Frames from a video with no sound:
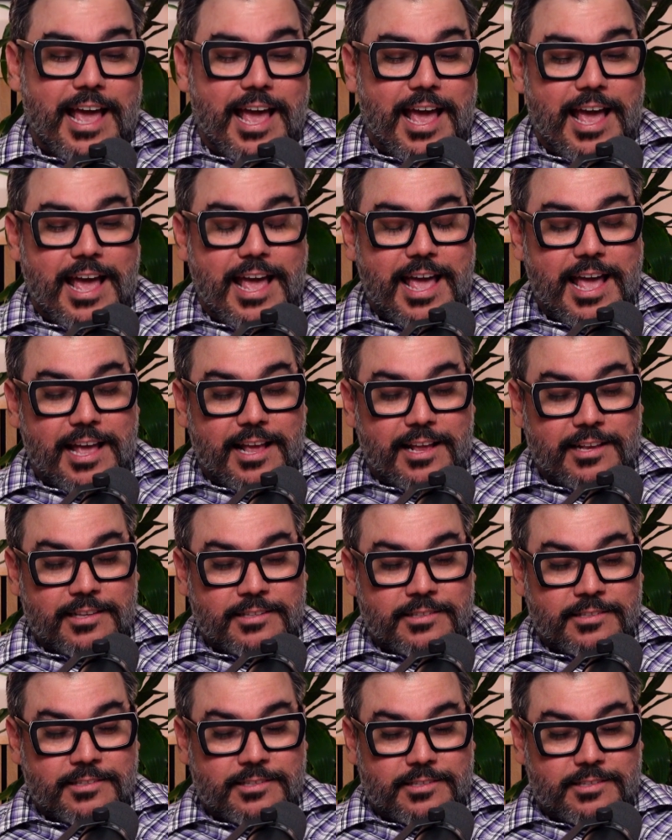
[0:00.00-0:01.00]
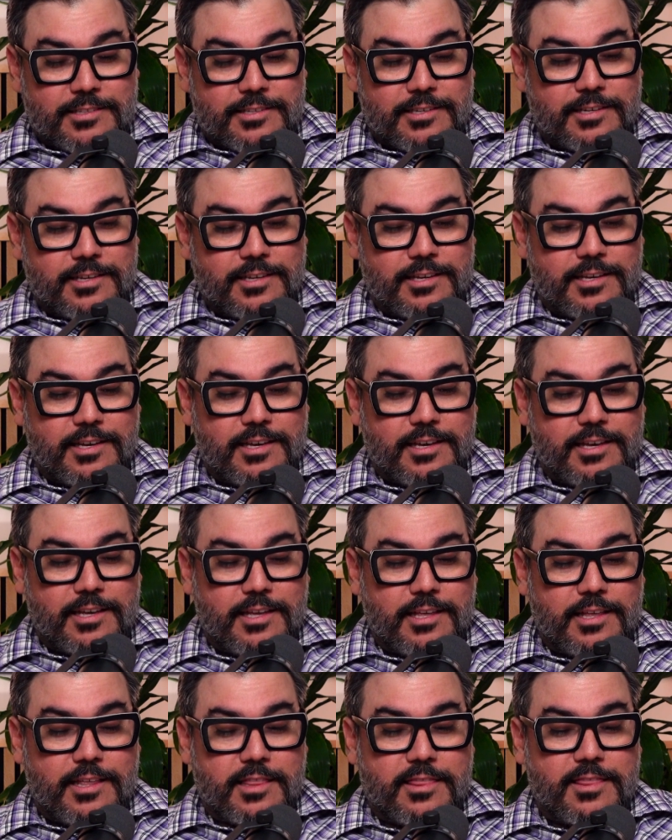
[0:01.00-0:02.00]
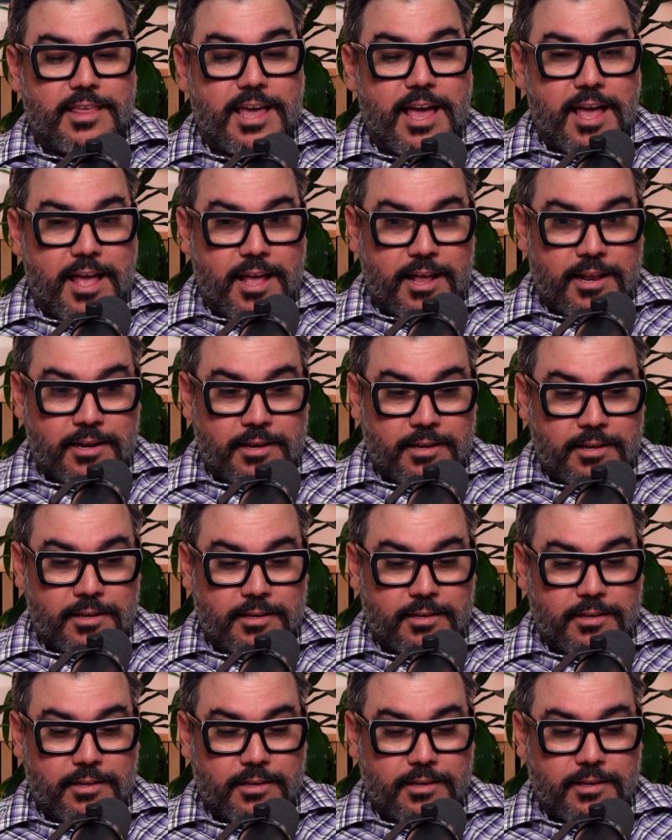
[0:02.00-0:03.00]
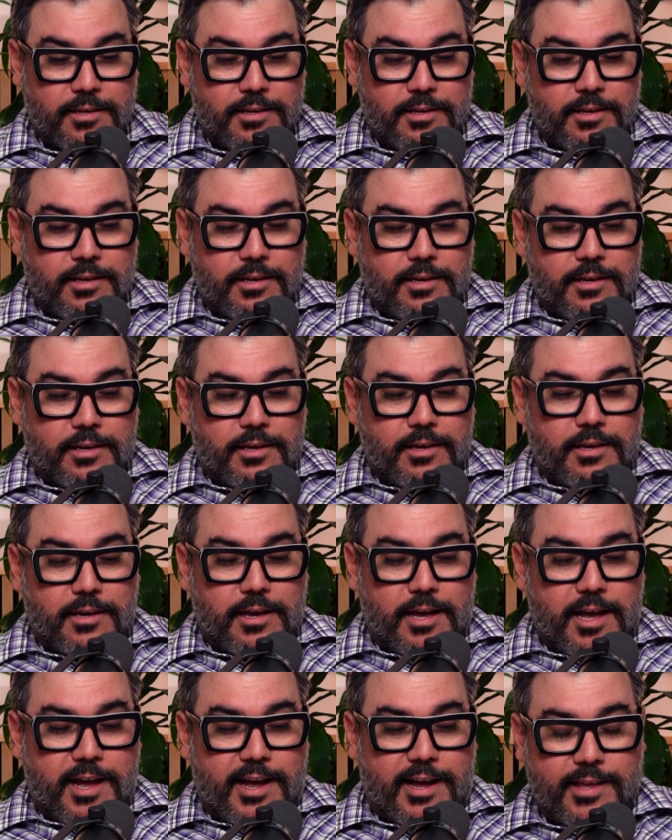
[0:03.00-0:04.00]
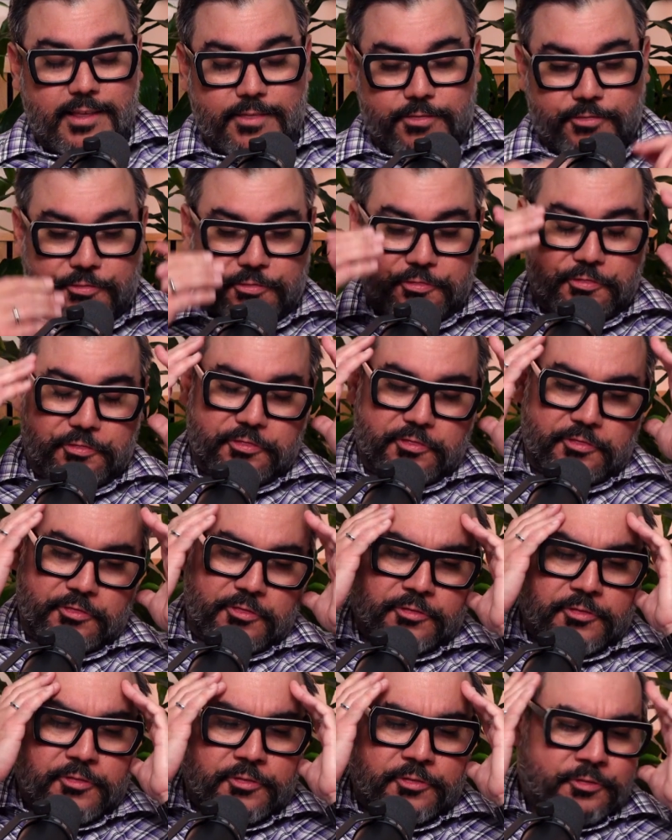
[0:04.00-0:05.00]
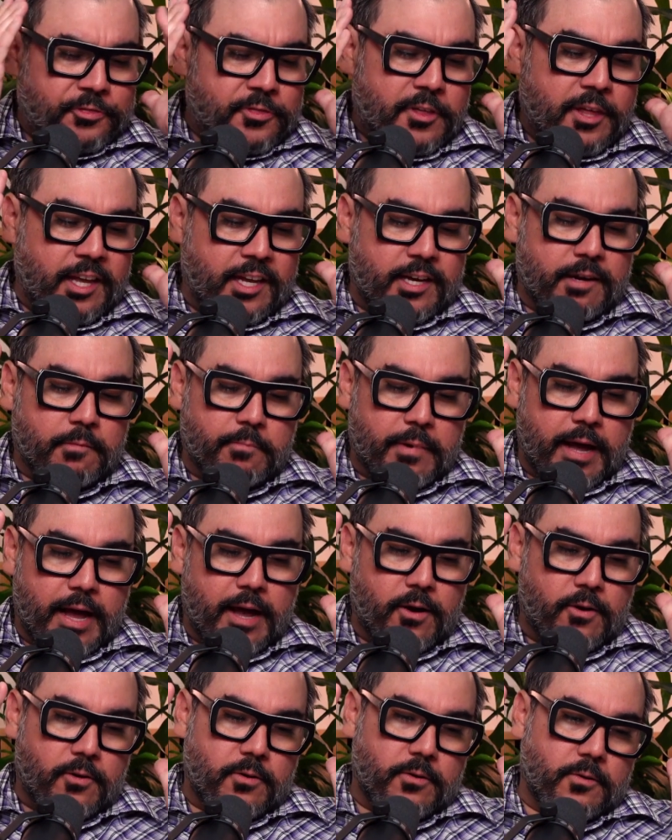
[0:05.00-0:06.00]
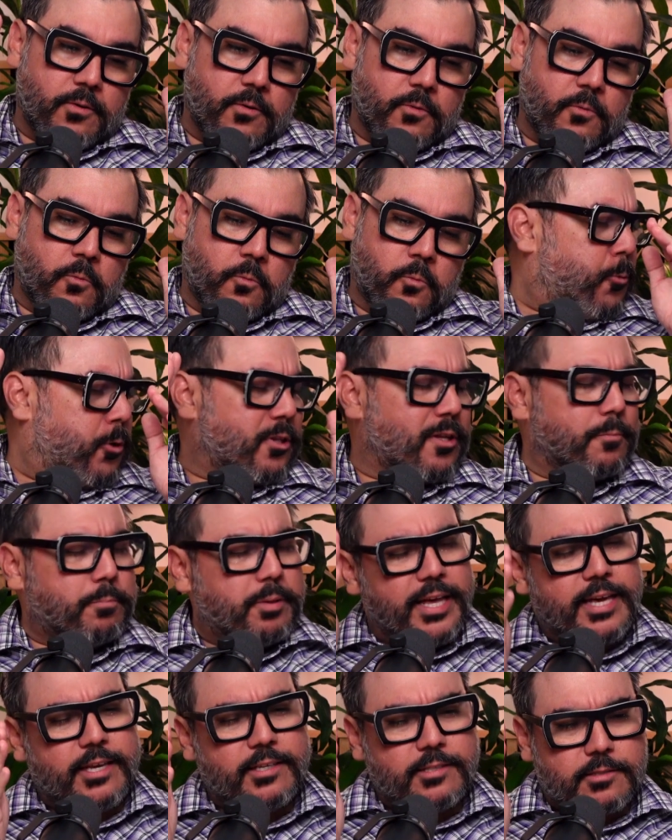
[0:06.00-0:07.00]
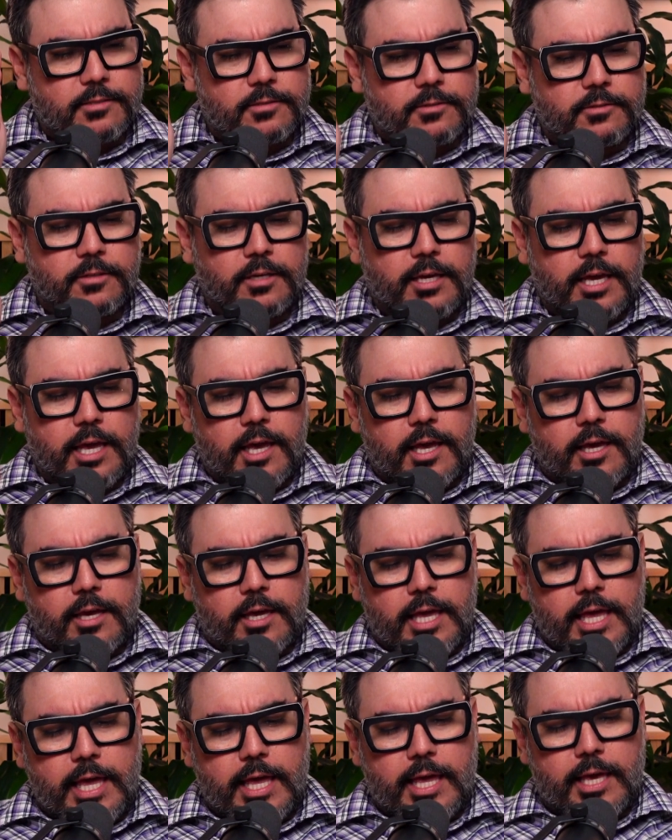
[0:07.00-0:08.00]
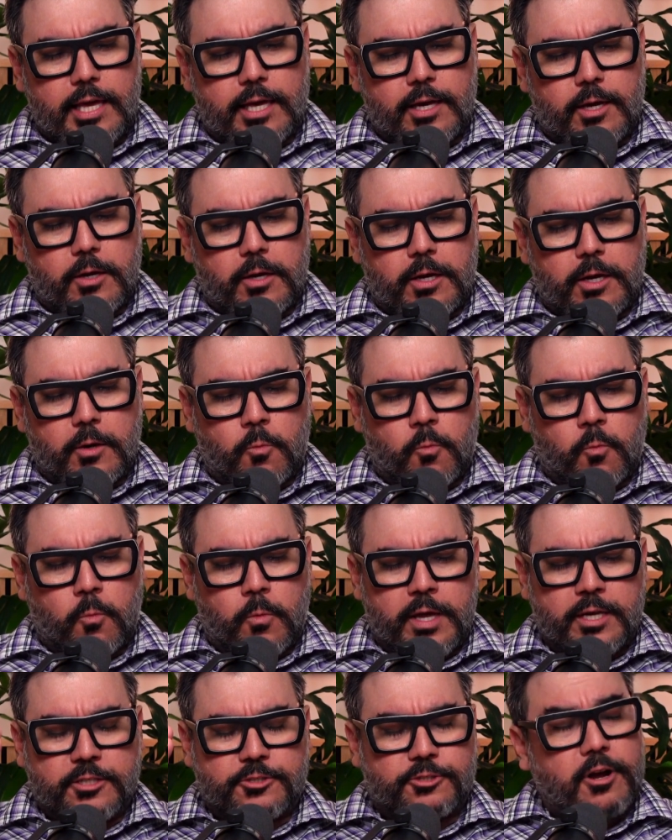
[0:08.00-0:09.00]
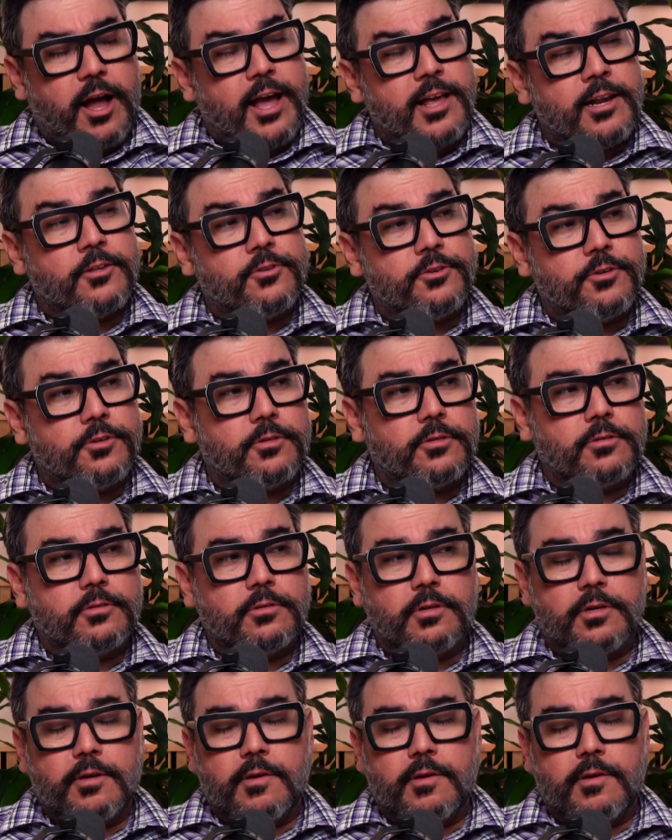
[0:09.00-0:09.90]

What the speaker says: And then I think about what the place is trying to do.